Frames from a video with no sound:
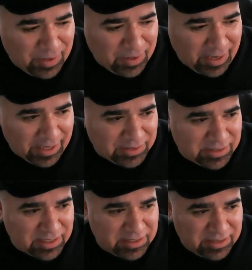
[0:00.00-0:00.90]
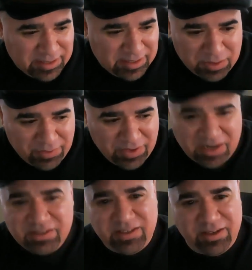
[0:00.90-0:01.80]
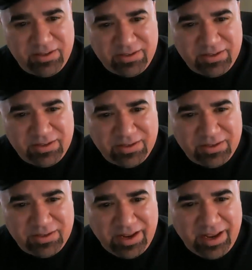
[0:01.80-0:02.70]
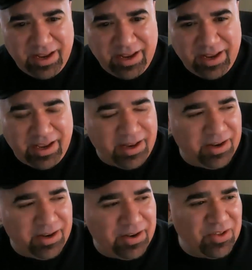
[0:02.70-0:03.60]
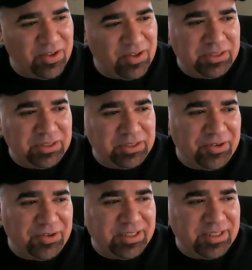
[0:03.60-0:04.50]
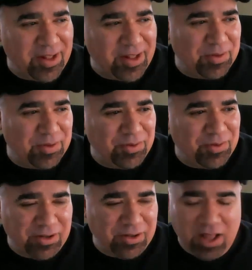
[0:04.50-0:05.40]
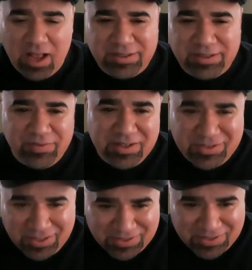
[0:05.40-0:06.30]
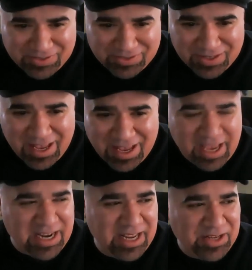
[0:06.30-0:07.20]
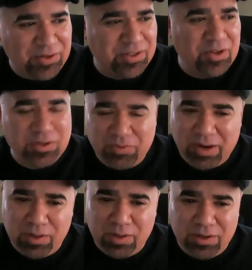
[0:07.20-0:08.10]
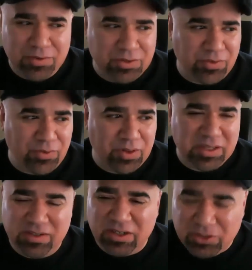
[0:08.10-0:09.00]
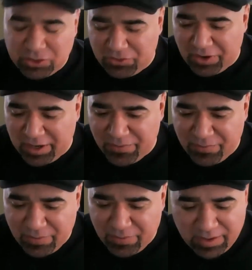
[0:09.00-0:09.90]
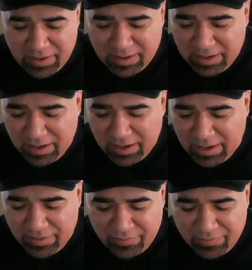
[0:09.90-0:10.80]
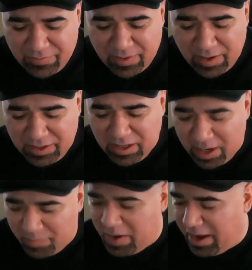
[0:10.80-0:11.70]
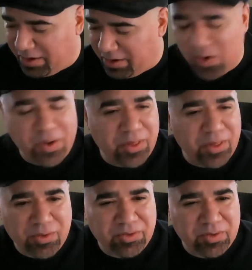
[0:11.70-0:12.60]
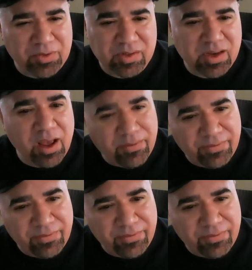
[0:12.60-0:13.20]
It's a symbol of innocence. And so this whole series developed around loss of innocence. And I used those red balloons for this little string of a young man going through some stuff.